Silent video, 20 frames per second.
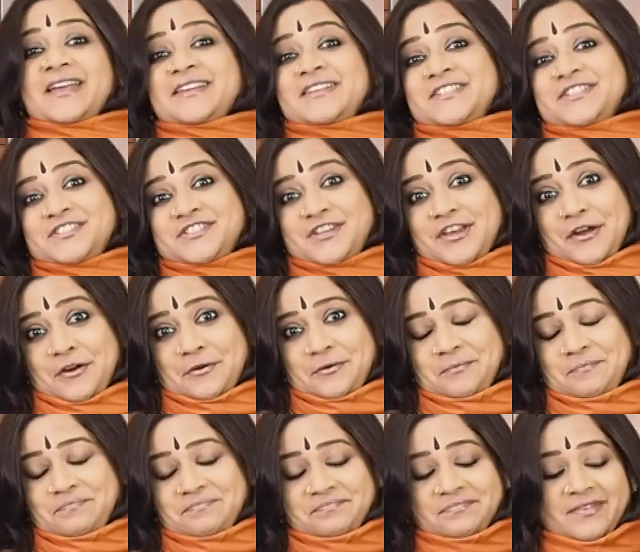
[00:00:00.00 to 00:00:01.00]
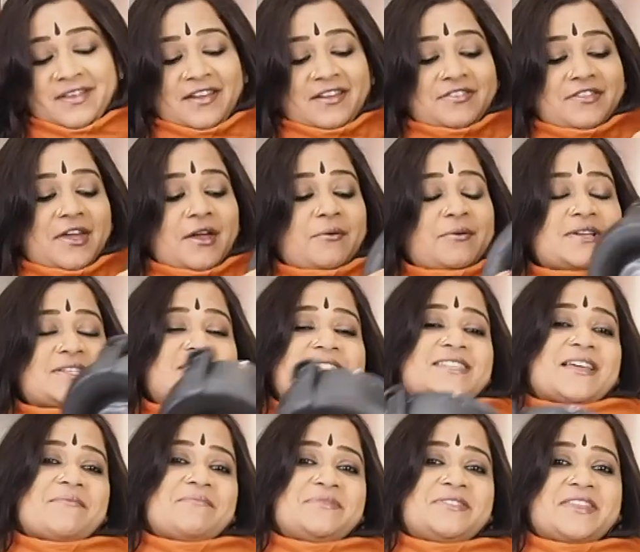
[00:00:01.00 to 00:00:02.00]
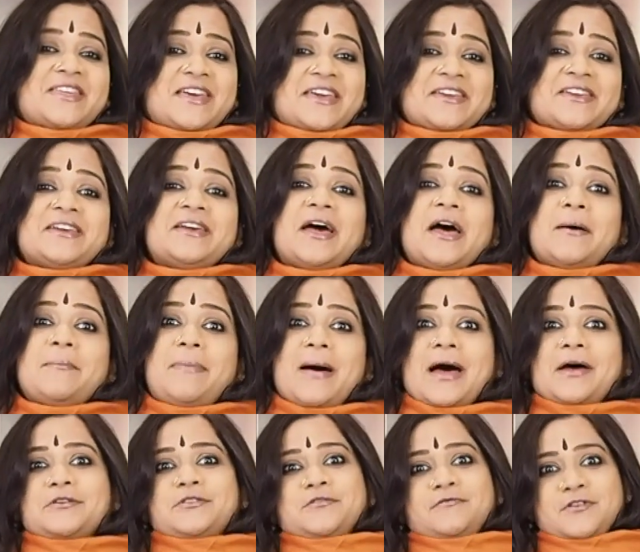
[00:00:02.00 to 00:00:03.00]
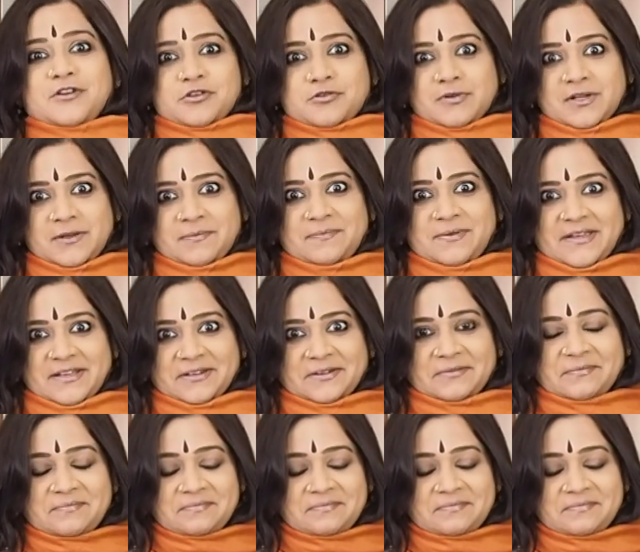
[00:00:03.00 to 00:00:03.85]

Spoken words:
So, there is something about visual appeal.